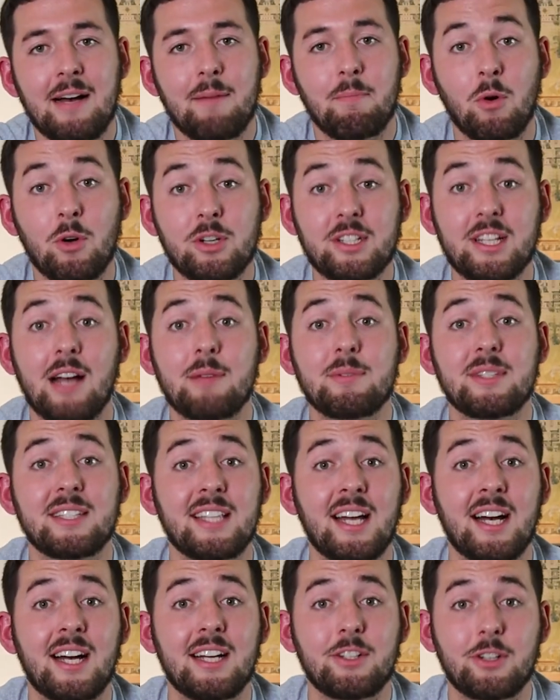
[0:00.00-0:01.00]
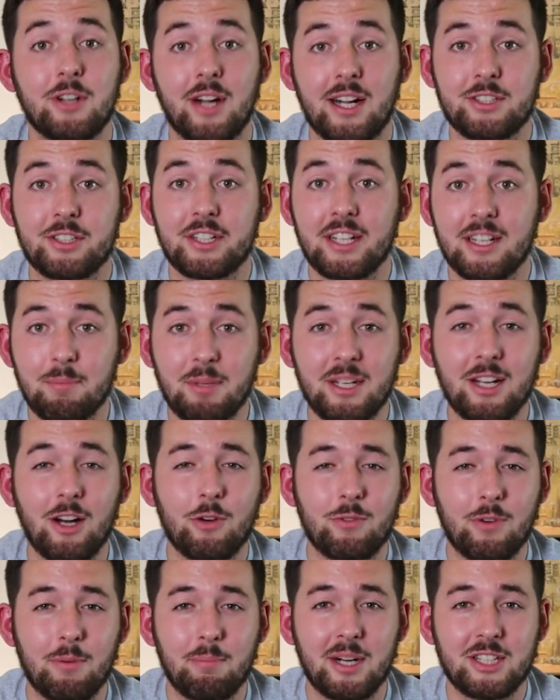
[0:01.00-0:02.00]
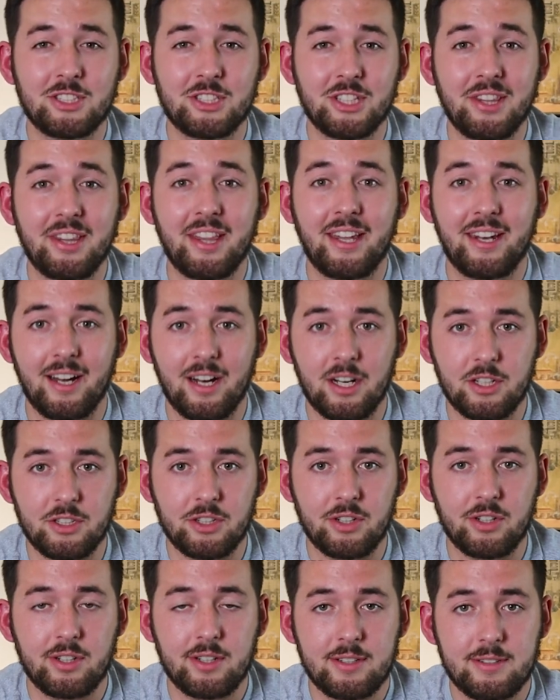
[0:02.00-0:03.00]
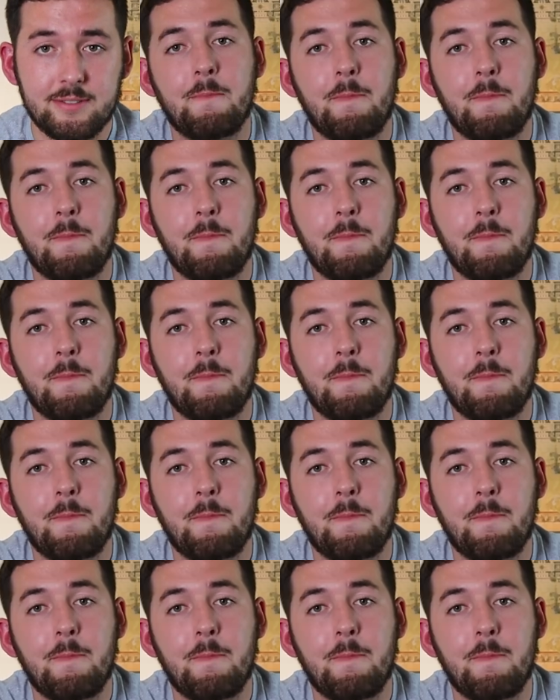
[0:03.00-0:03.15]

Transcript: more times than not, you're actually going to be over budget than under.